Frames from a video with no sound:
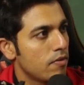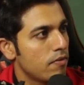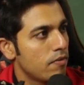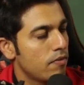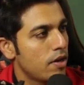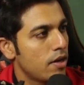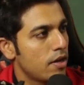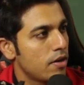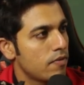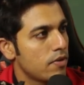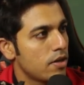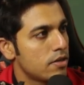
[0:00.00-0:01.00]
where
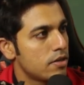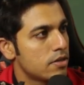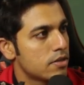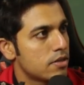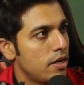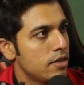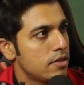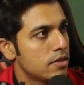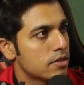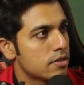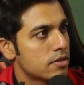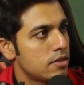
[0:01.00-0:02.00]
we'll just
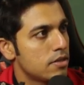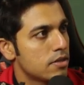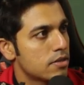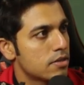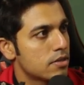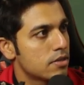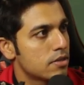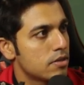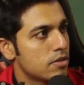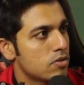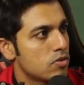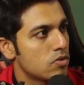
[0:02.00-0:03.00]
adjust this
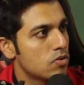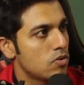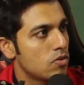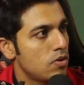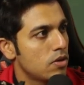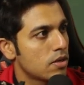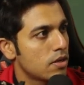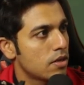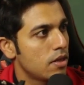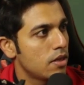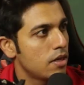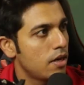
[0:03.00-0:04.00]
sword
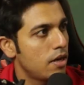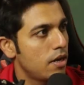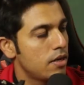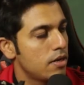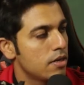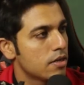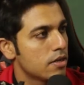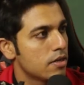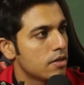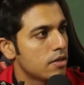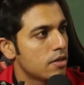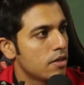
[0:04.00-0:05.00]
in the hand
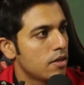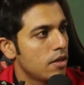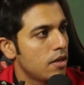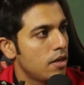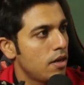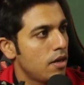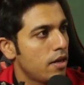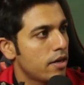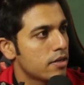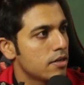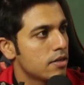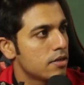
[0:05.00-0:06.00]
like
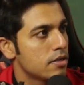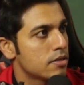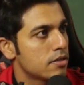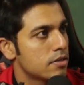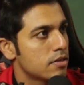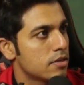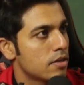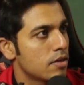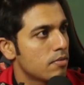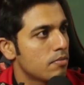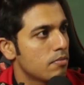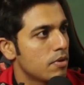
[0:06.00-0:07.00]
this,
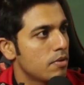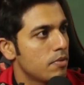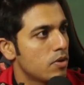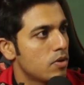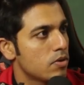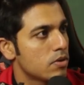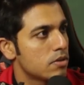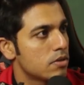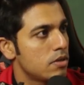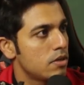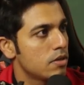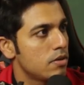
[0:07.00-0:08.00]
maybe twist
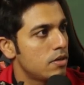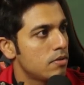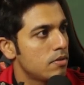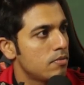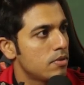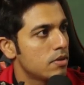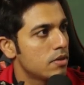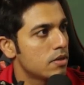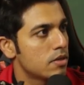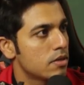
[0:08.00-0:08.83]
it a little bit.